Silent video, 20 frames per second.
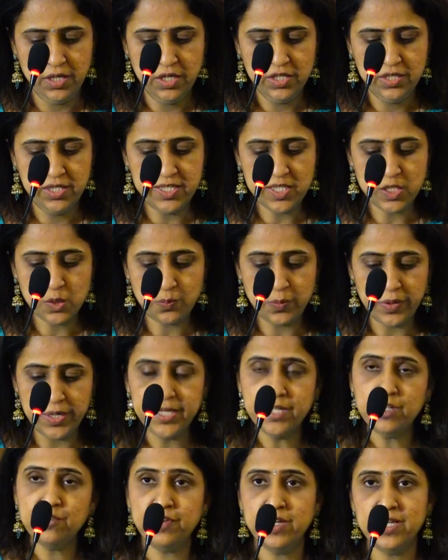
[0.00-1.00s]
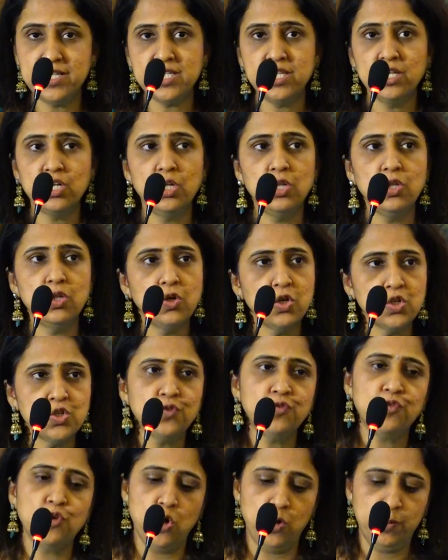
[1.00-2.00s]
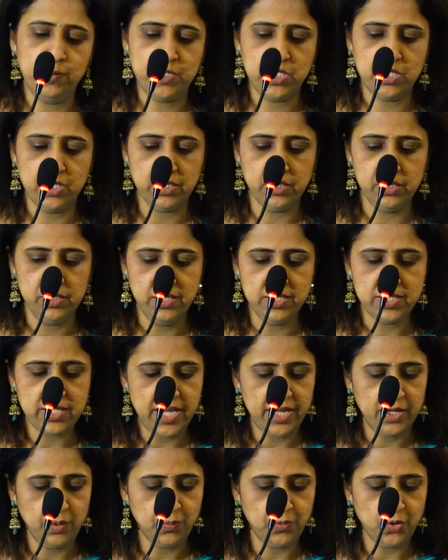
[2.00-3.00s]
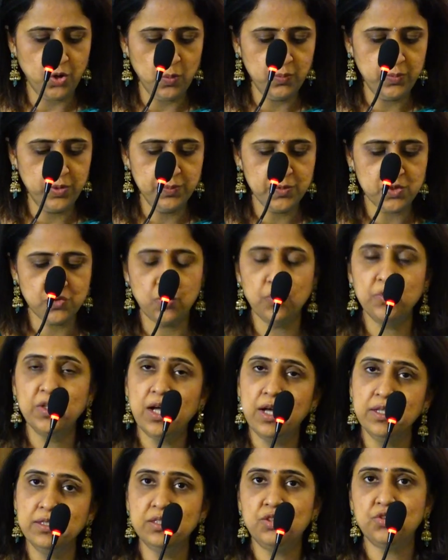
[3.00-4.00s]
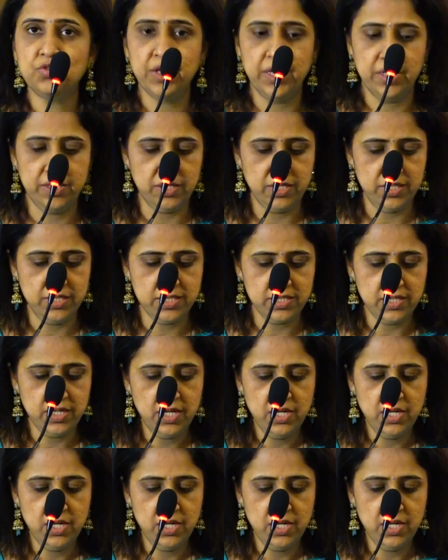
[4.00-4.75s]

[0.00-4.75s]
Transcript: Despite facing a lot of obstacles and problems from the other traders,